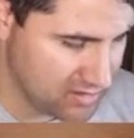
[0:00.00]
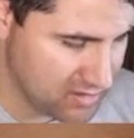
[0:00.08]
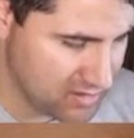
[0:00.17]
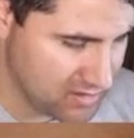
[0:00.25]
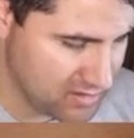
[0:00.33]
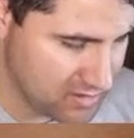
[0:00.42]

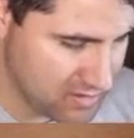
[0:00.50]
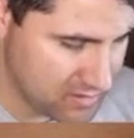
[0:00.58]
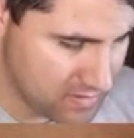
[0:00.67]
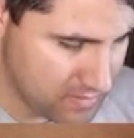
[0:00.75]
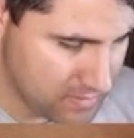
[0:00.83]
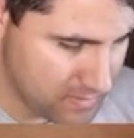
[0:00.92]

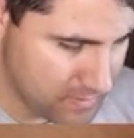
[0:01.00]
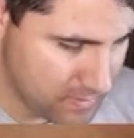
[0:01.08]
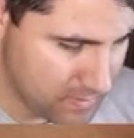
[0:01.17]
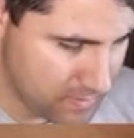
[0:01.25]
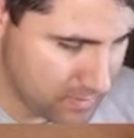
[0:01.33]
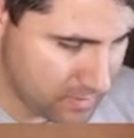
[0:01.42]

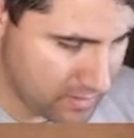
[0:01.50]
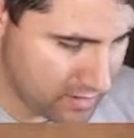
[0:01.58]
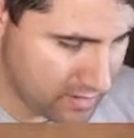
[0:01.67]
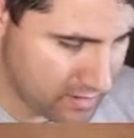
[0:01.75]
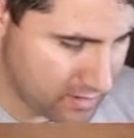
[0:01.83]
No one is speaking in this clip.